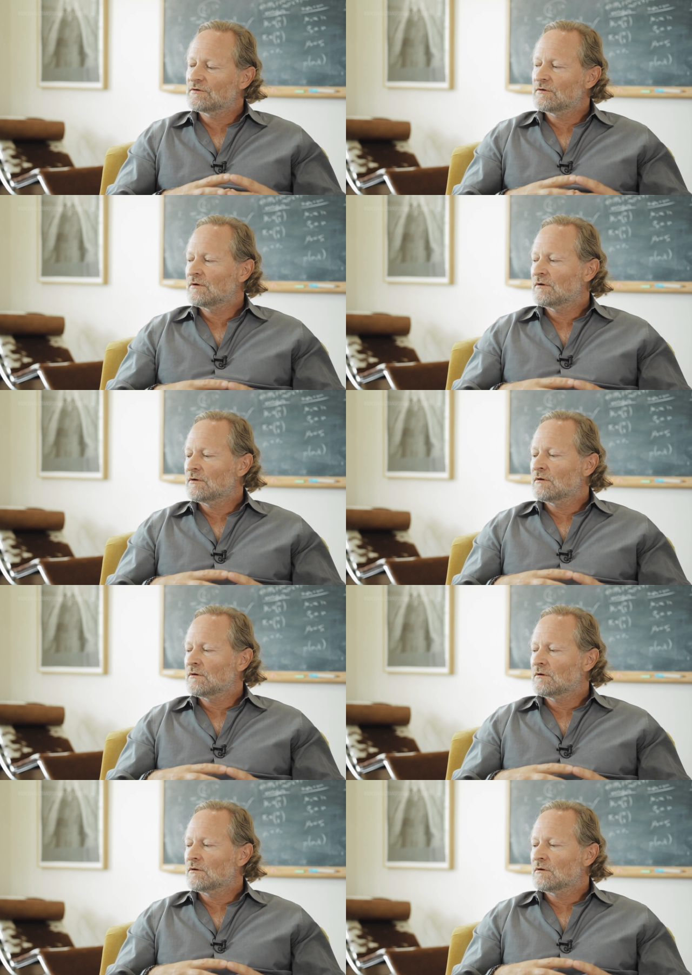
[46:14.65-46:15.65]

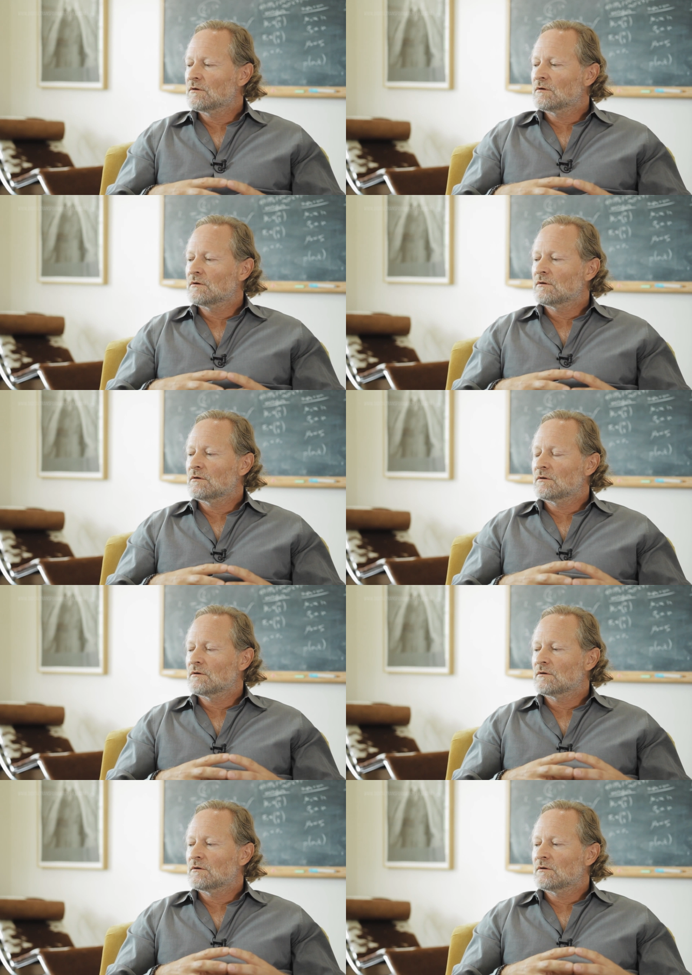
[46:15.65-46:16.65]

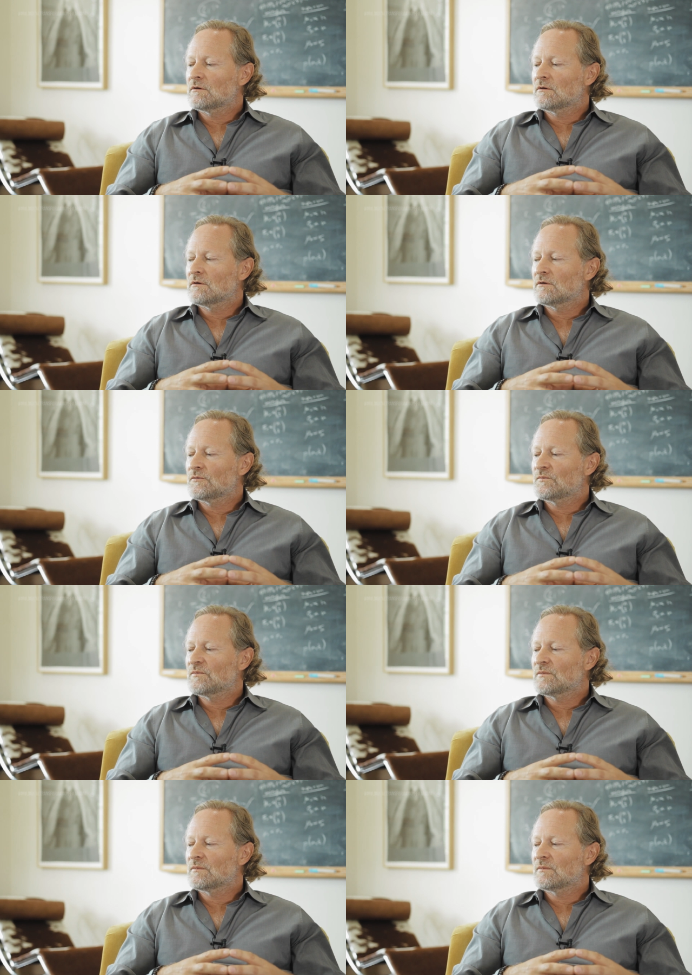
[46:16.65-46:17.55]
No one is speaking in this clip.